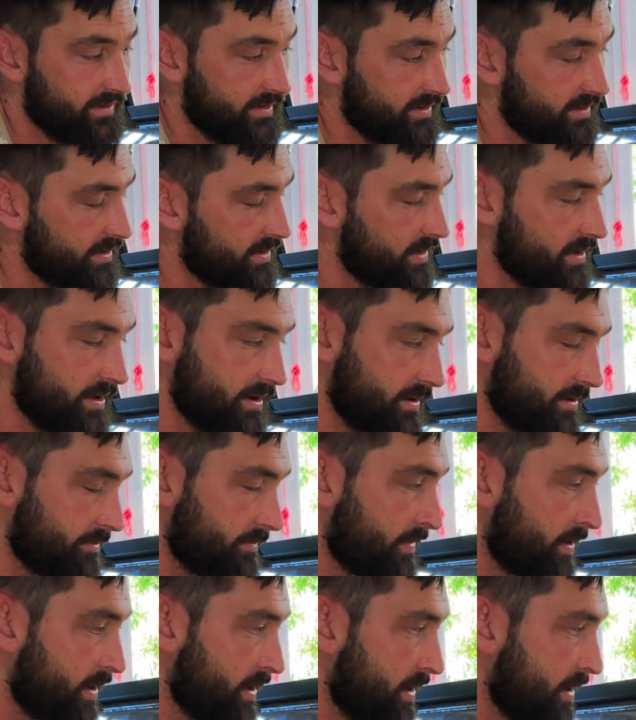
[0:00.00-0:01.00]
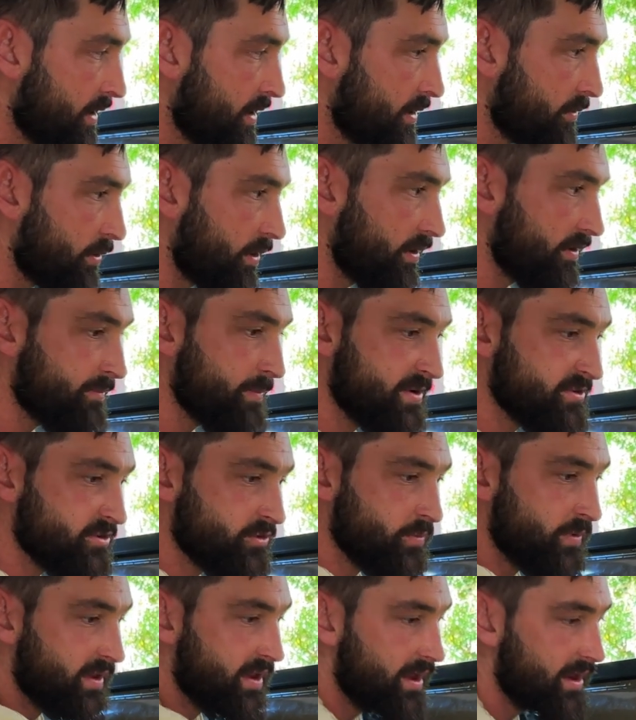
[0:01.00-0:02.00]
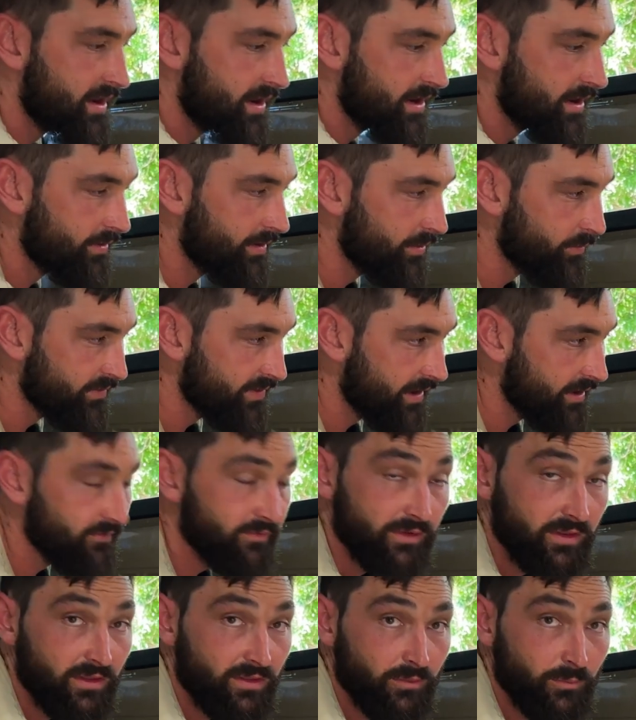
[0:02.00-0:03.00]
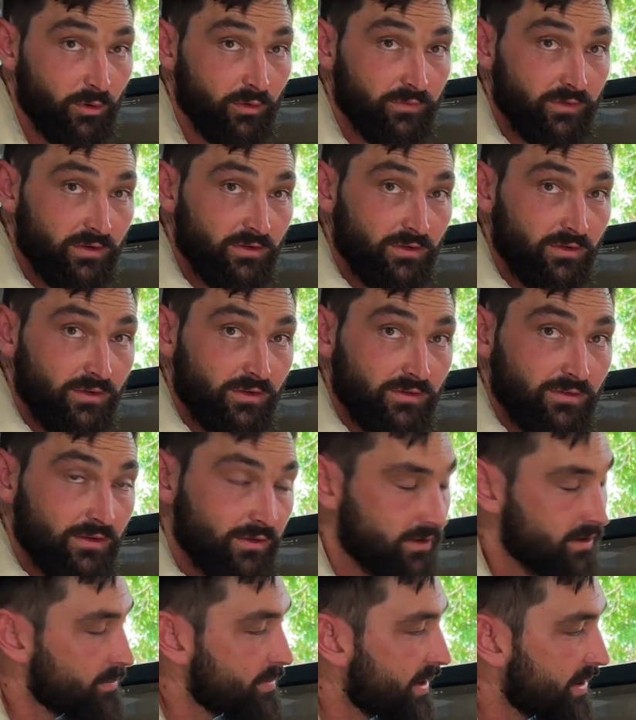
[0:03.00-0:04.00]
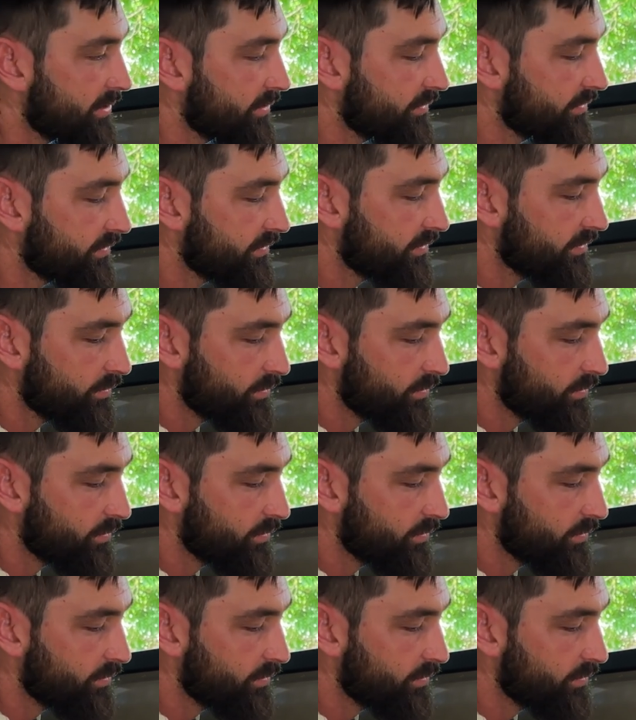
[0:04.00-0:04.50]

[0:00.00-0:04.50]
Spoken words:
Well, as much as we can anyway, without fitting them off into the utility panels.